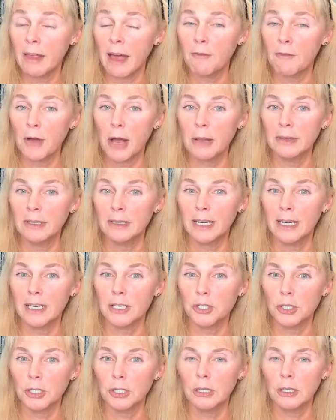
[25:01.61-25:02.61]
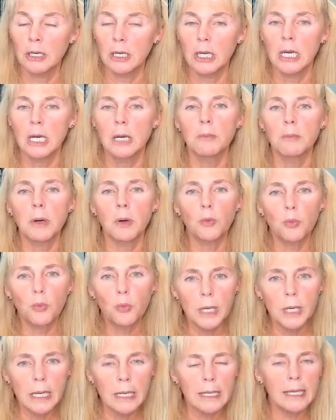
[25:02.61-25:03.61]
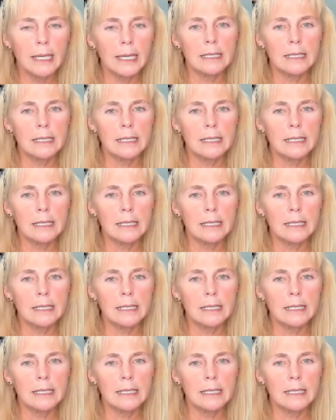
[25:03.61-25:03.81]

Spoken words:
that validation, but really